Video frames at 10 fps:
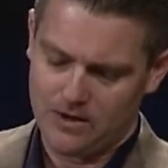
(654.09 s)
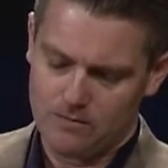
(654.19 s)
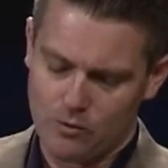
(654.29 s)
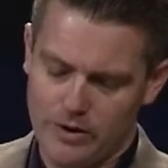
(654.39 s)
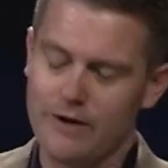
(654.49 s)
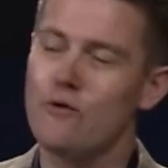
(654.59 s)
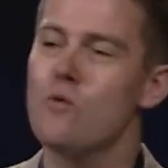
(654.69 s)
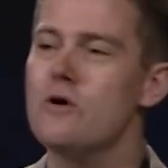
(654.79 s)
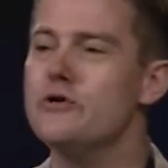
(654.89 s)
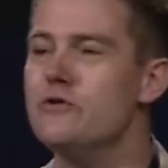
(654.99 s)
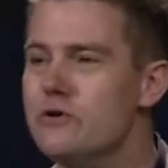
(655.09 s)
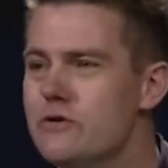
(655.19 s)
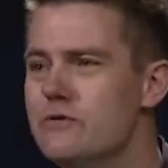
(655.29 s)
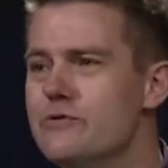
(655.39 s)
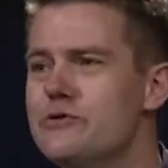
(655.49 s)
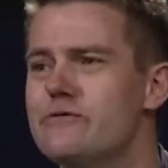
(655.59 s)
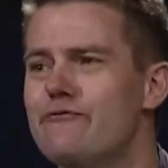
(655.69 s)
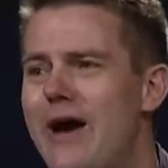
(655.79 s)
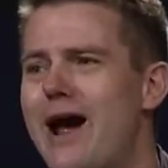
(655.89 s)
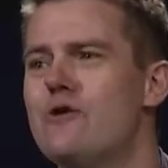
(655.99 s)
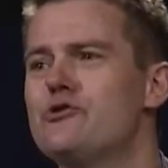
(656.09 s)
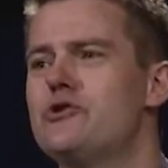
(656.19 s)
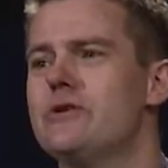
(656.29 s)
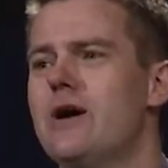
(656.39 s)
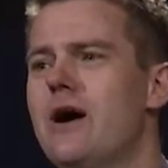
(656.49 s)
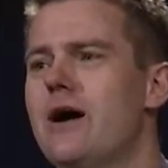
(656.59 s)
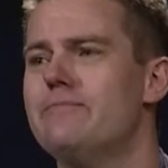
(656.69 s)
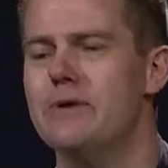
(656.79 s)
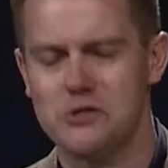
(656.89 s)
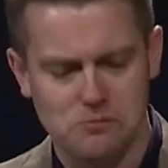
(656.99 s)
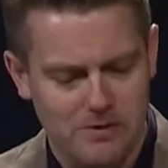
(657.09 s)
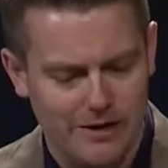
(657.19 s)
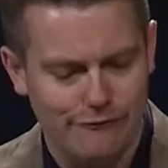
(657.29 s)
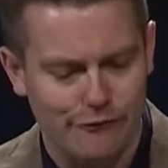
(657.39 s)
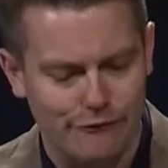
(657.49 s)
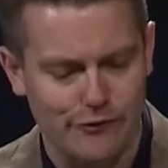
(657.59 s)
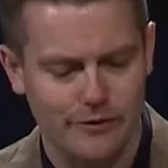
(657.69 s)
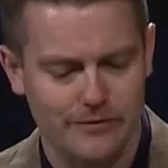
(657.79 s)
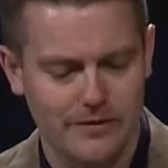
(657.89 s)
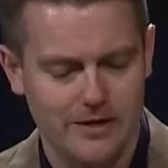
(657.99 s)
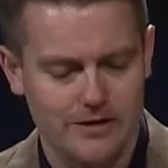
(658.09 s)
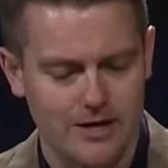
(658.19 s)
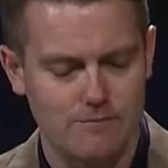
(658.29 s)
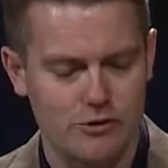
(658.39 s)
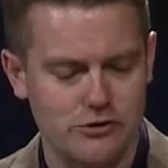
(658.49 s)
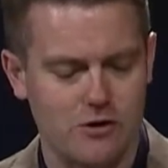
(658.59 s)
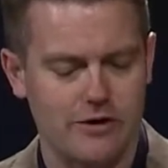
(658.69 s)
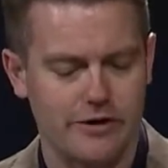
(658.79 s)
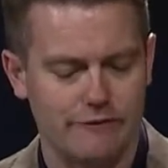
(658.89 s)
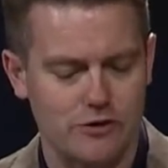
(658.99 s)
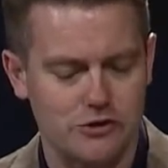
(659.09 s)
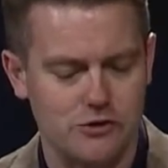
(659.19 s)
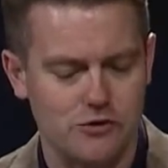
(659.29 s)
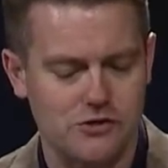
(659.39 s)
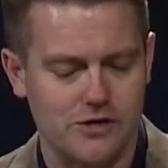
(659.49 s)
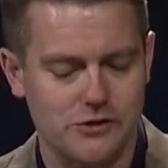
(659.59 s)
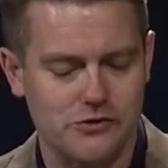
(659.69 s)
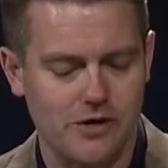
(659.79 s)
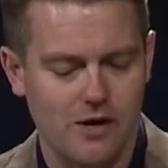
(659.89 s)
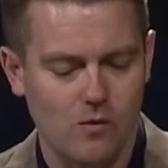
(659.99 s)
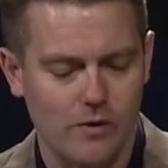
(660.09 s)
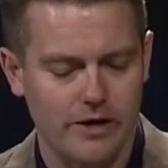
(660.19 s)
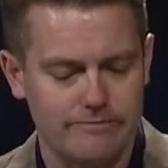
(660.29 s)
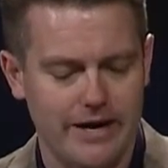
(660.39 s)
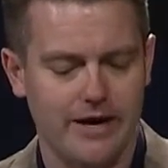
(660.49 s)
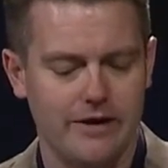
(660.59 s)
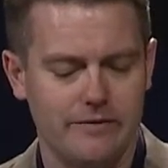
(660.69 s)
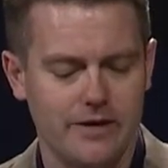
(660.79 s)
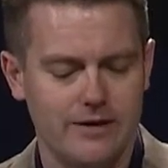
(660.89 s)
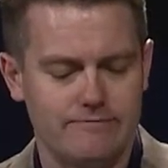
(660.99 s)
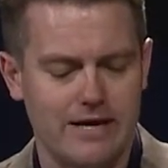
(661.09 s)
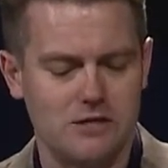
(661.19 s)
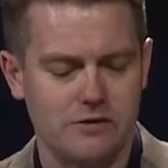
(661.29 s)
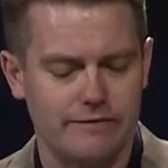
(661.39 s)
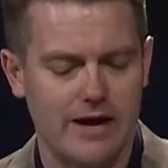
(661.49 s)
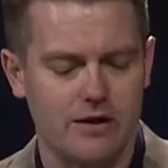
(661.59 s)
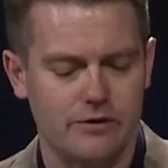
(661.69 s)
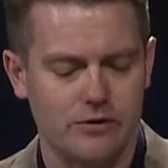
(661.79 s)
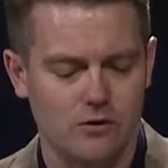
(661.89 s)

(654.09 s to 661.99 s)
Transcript: But whatever word you use, vows to God must be fulfilled. Numbers 30 and verse 2 says, When a man makes a vow to the